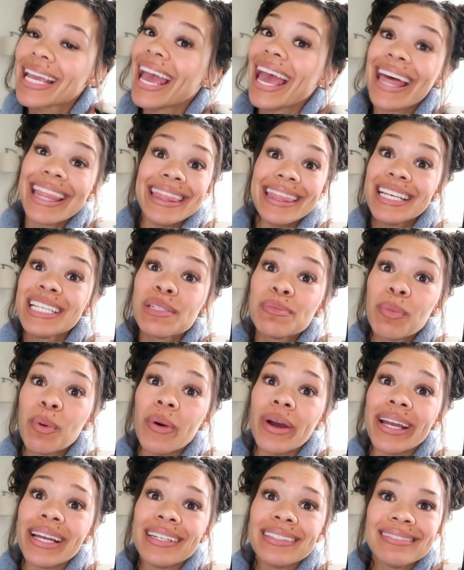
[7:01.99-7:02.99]
at this
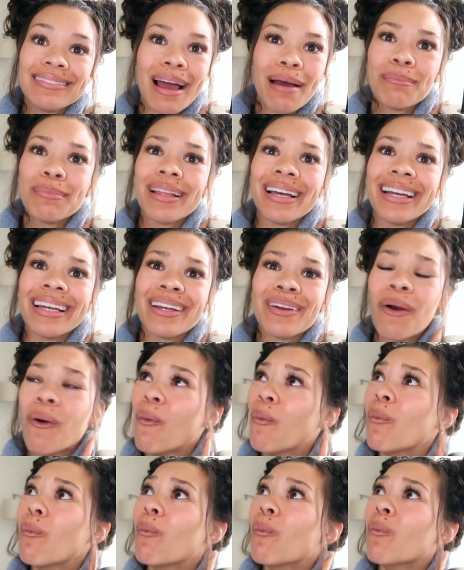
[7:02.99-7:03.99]
point, I'm like,
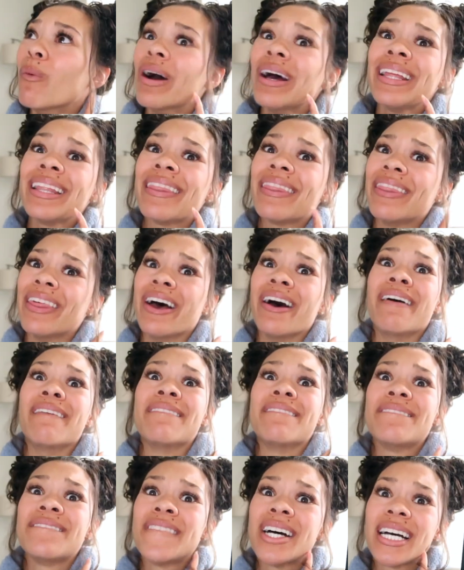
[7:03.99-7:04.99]
what
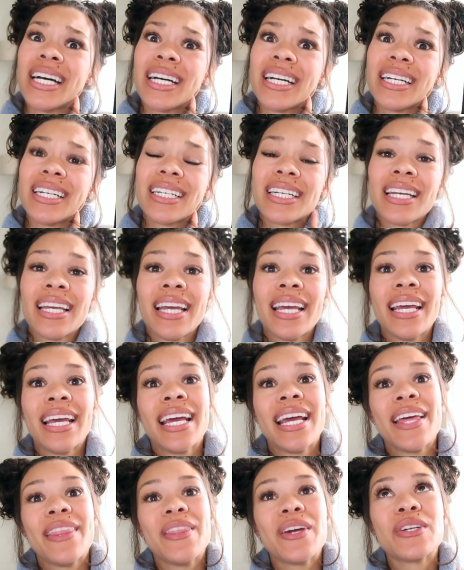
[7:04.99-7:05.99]
the?
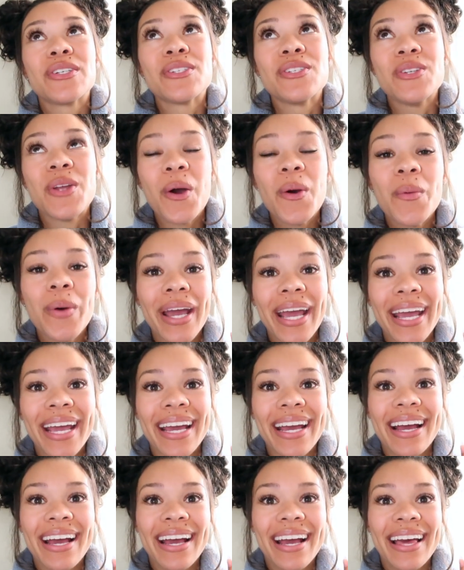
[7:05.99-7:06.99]
There's no
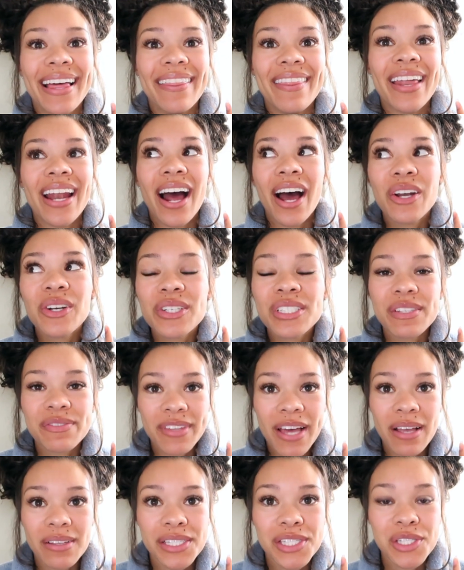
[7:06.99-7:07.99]
way that hundreds of
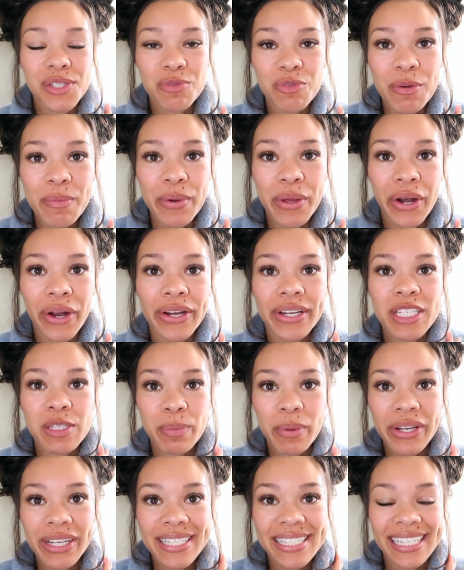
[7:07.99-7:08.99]
thousands of women are
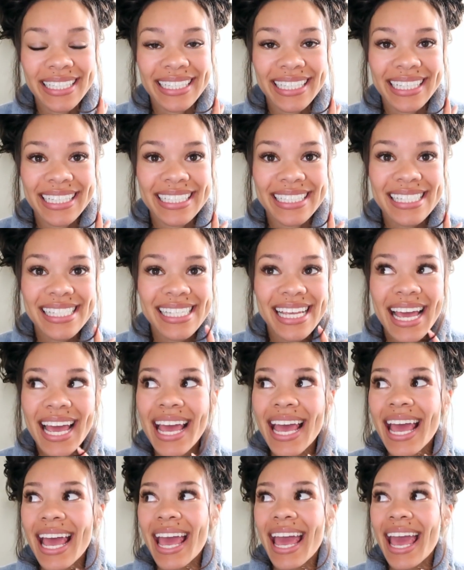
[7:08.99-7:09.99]
experiencing this
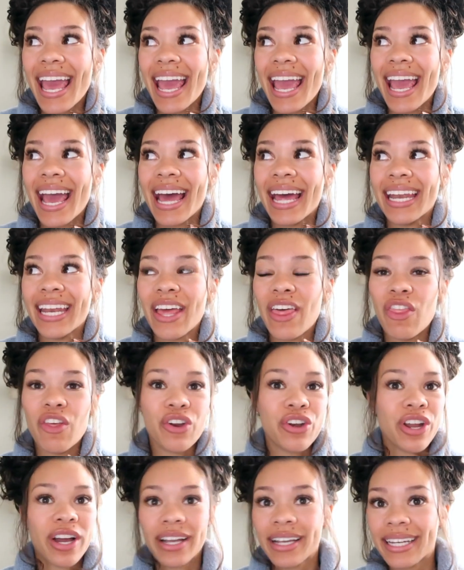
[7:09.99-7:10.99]
and
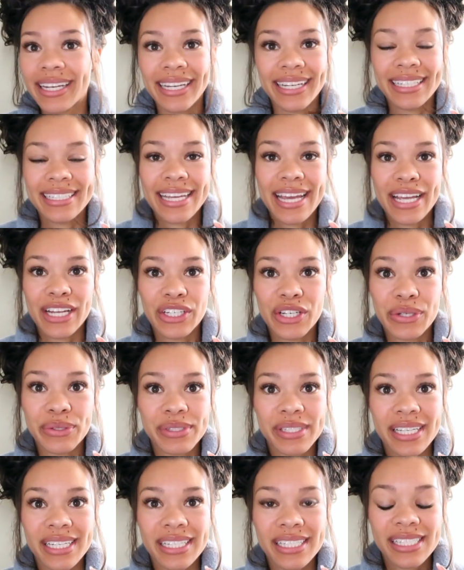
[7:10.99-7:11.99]
they're not getting a
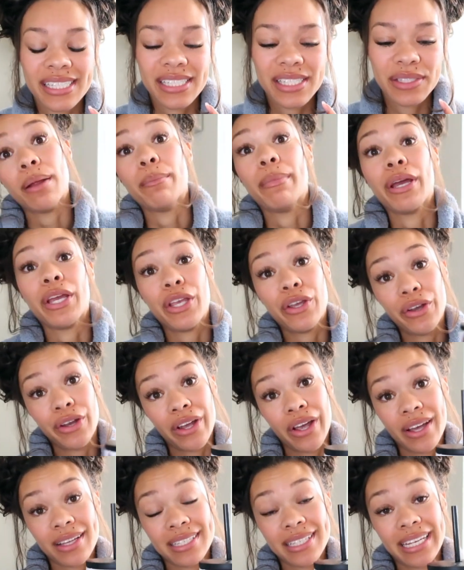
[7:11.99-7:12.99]
diagnosis. My
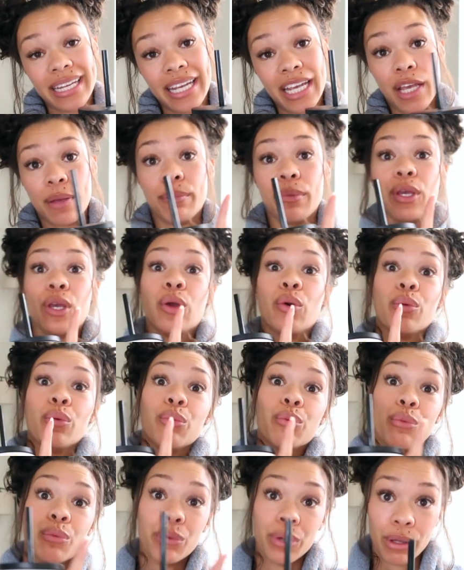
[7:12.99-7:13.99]
curiosity hit me
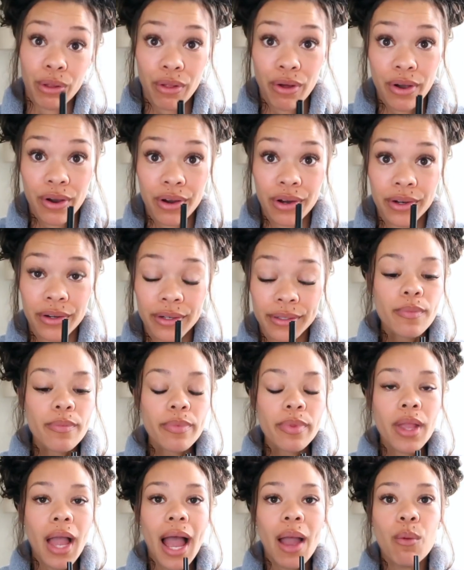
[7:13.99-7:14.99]
real hard.
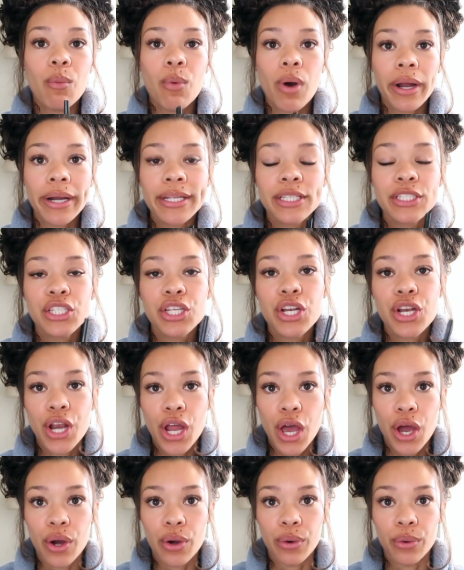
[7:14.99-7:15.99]
I wanted to
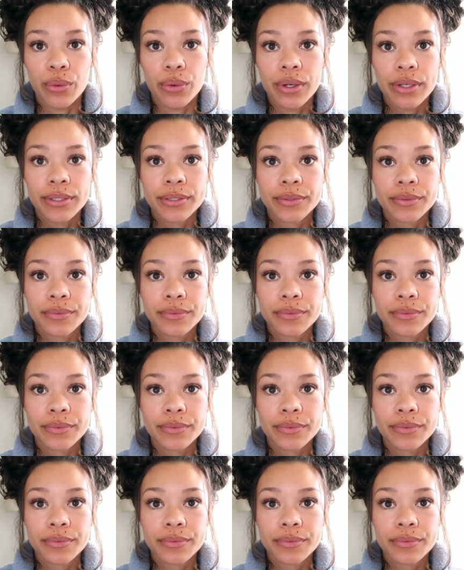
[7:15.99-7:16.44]
know